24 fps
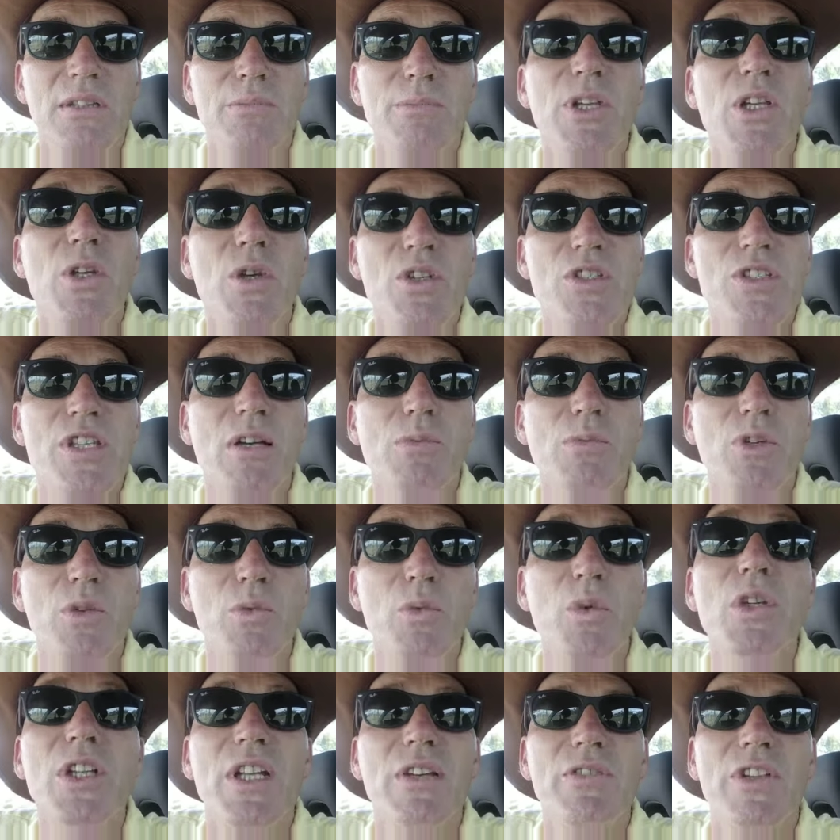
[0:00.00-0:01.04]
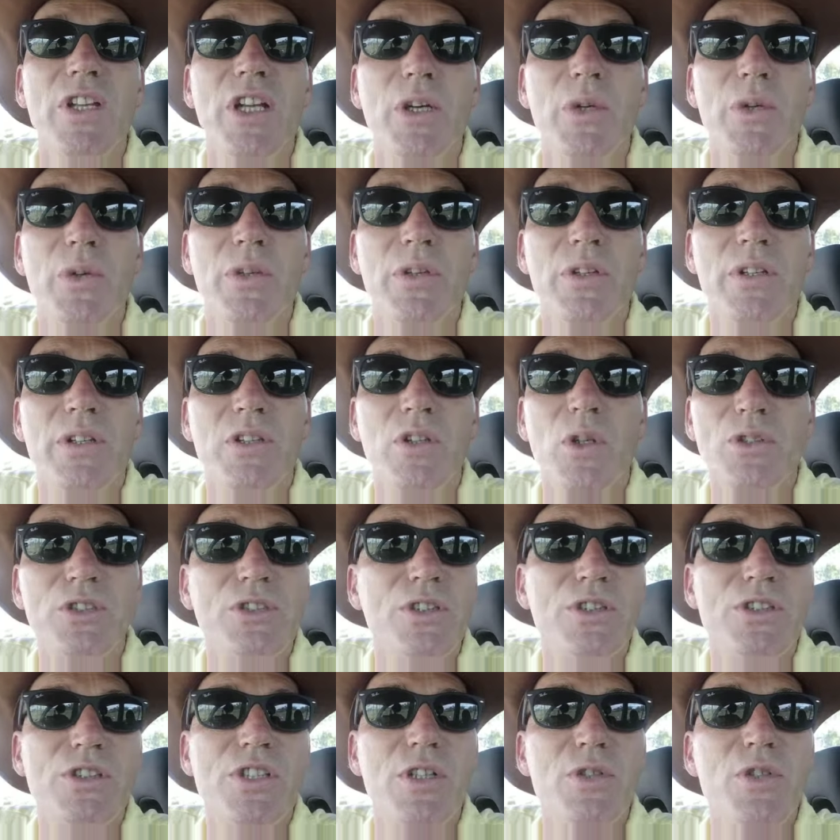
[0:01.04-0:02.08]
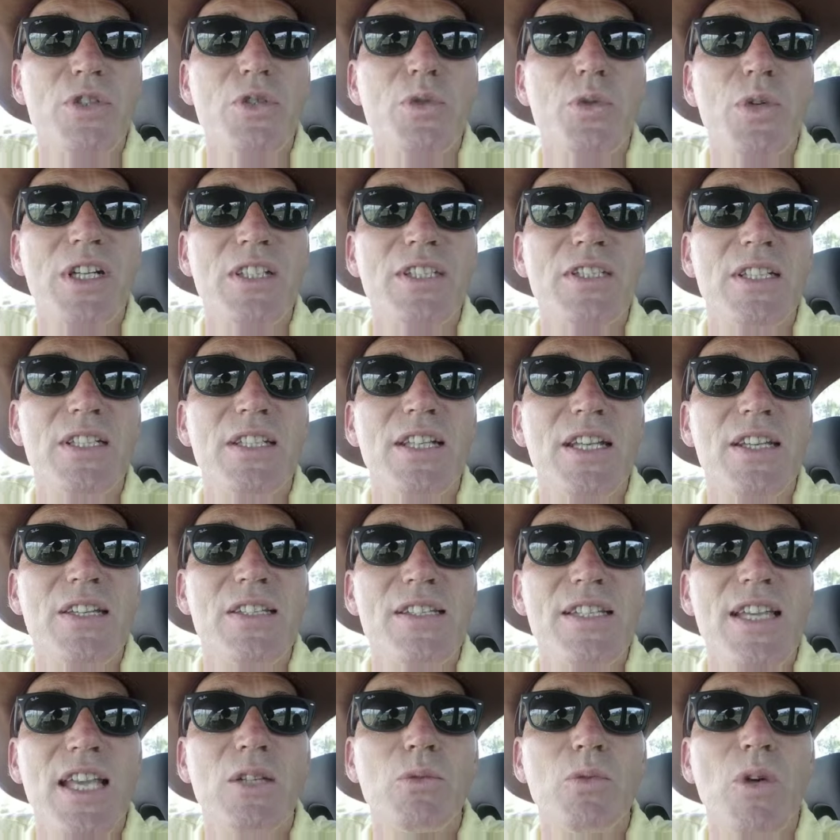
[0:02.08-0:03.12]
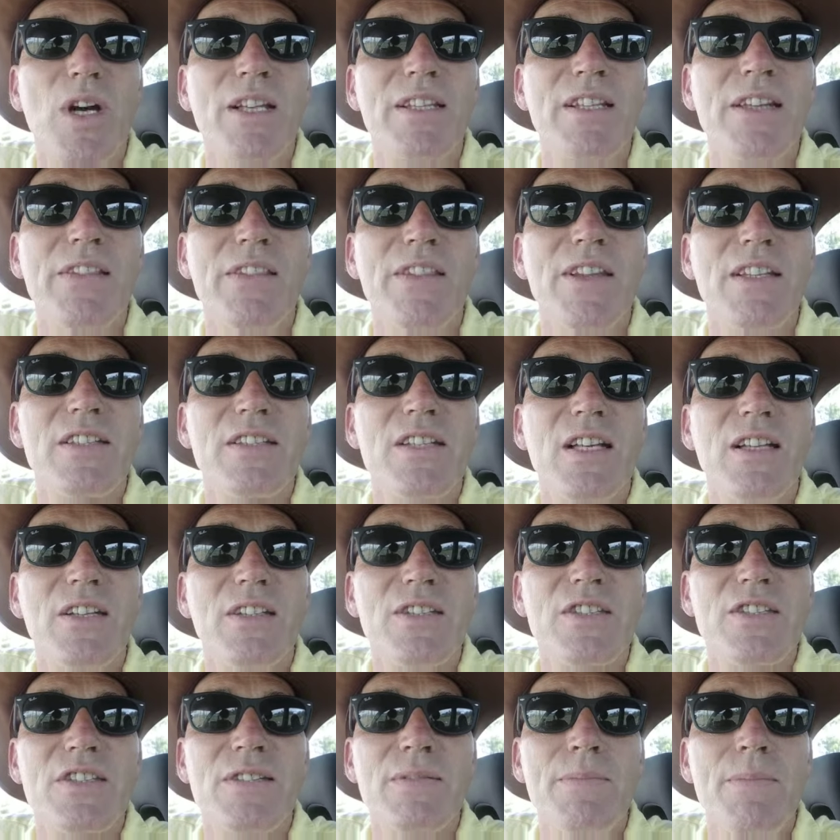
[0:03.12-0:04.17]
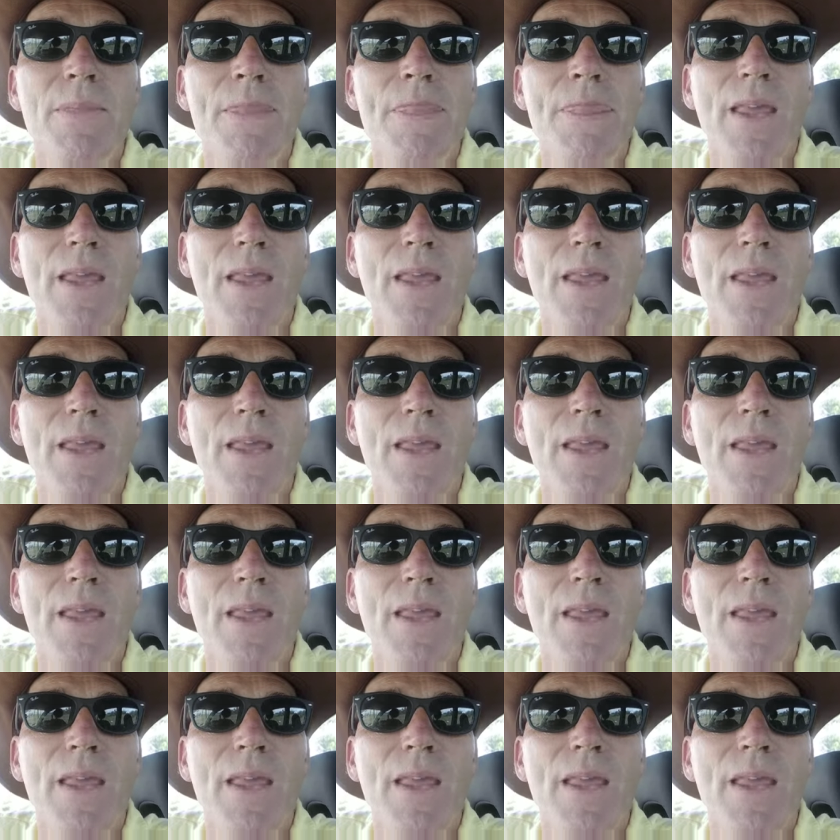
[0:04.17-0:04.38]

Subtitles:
Because someone would have known, not just those two engineers, and why didn't they tell us?